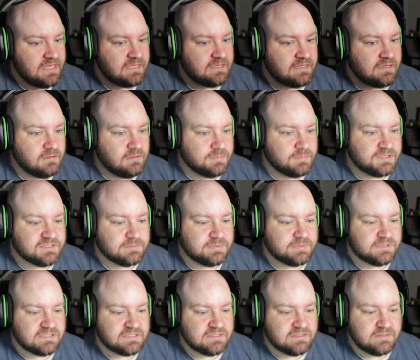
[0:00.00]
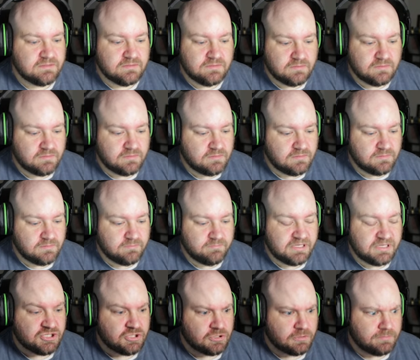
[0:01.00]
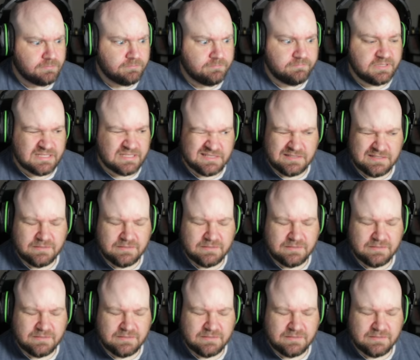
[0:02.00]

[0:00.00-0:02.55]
another puzzle piece. Picture piece.